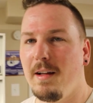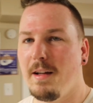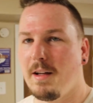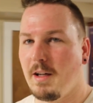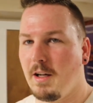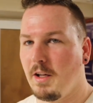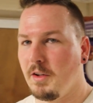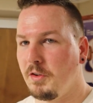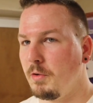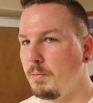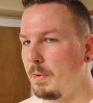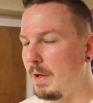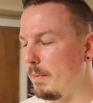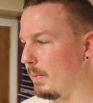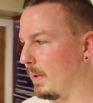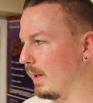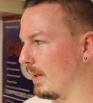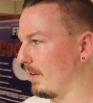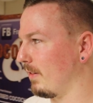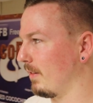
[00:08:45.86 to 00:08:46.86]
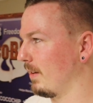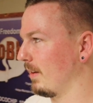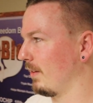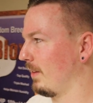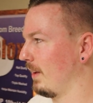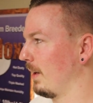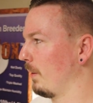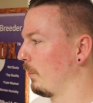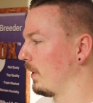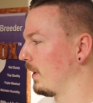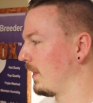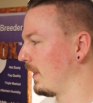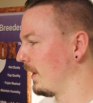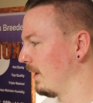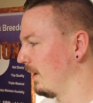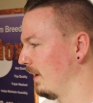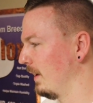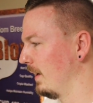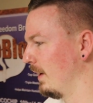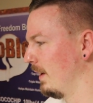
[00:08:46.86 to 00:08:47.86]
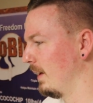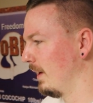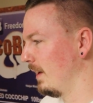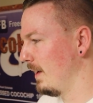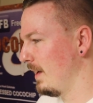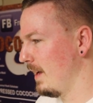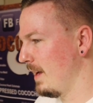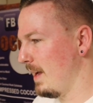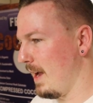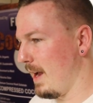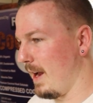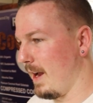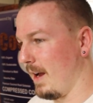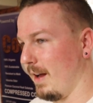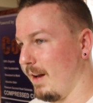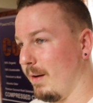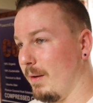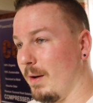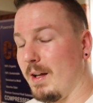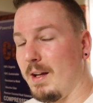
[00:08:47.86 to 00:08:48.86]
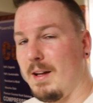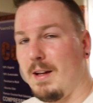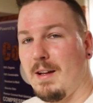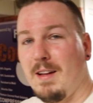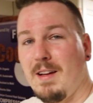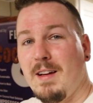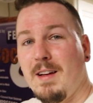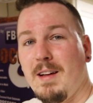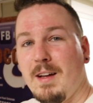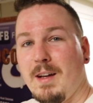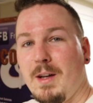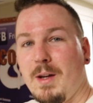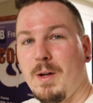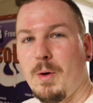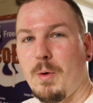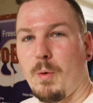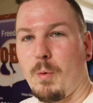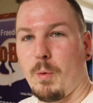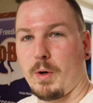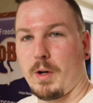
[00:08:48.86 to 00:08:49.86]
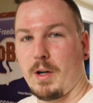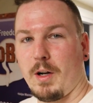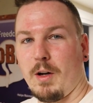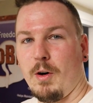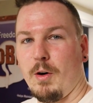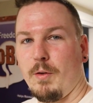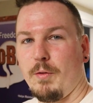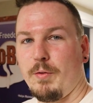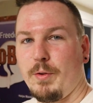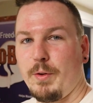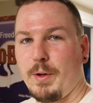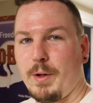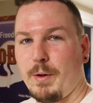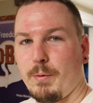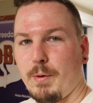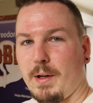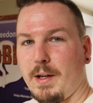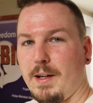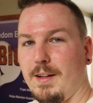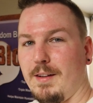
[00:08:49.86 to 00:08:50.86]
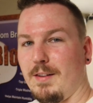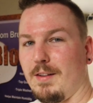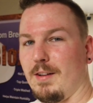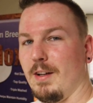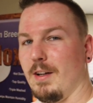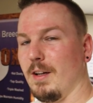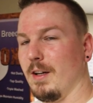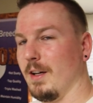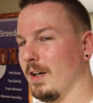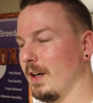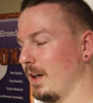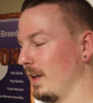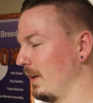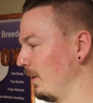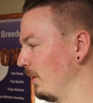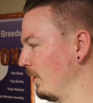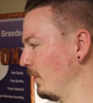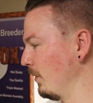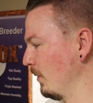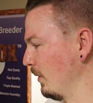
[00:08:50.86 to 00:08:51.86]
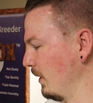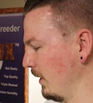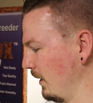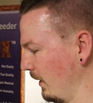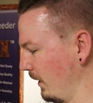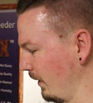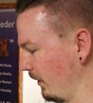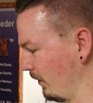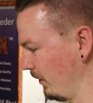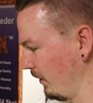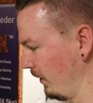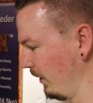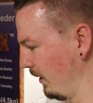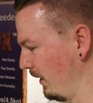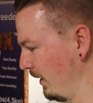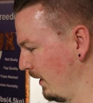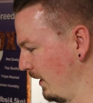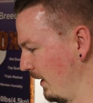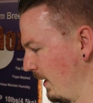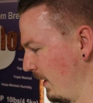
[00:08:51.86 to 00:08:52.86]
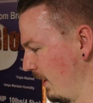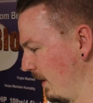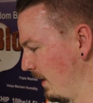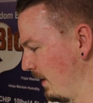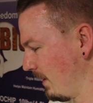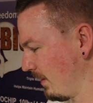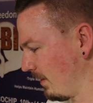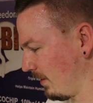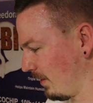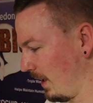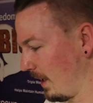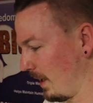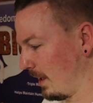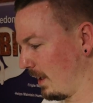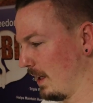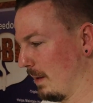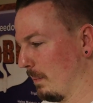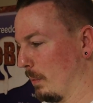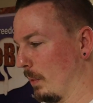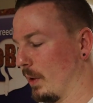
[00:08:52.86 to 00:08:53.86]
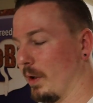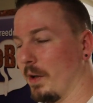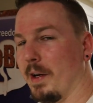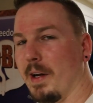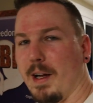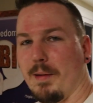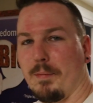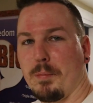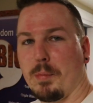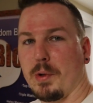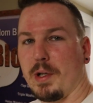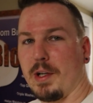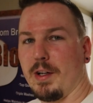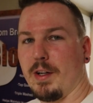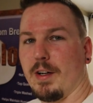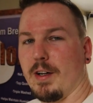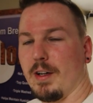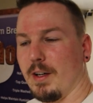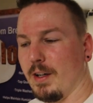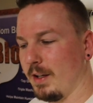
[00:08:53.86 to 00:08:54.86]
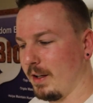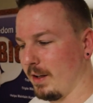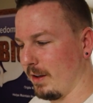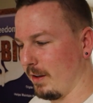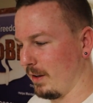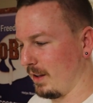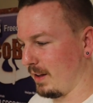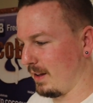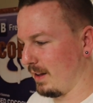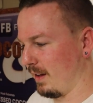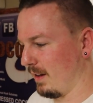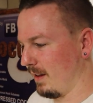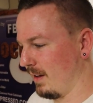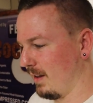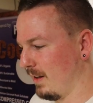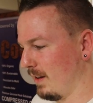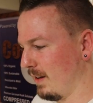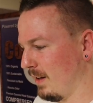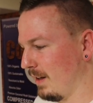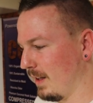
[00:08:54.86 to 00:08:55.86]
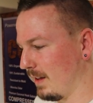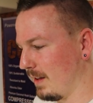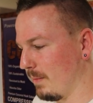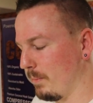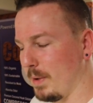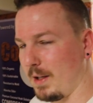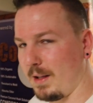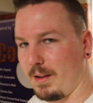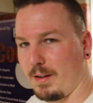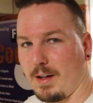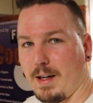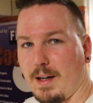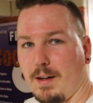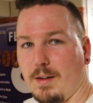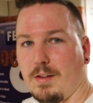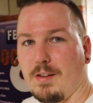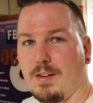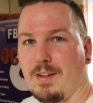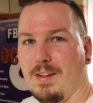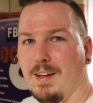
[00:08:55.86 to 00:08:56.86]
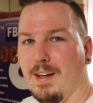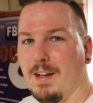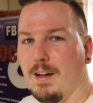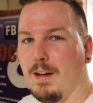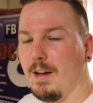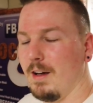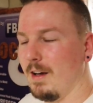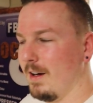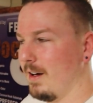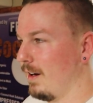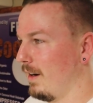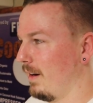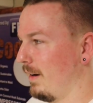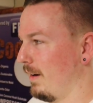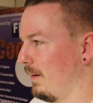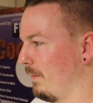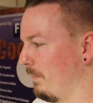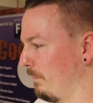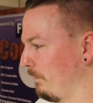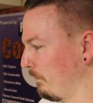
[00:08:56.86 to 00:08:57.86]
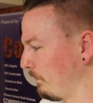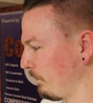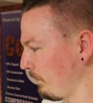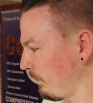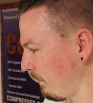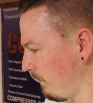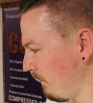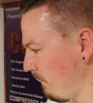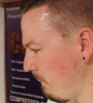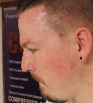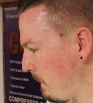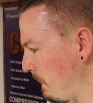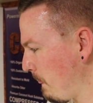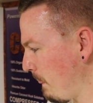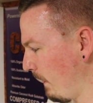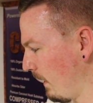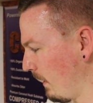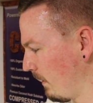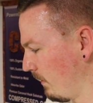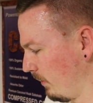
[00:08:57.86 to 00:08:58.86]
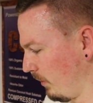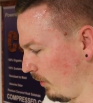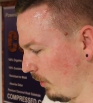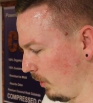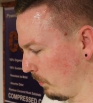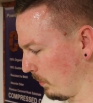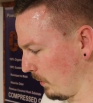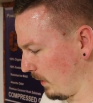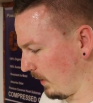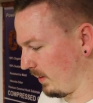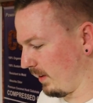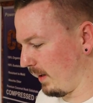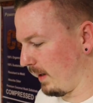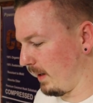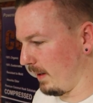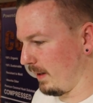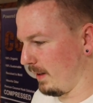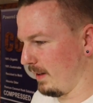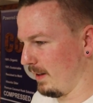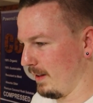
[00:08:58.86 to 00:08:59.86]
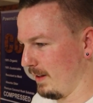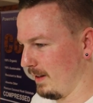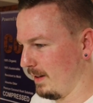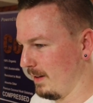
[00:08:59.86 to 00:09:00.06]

you know, I'll do my best to stay with it and we're gonna hopefully raise a new little snake keeper and breeder here at the at the Bigler house. Um, I'm super excited,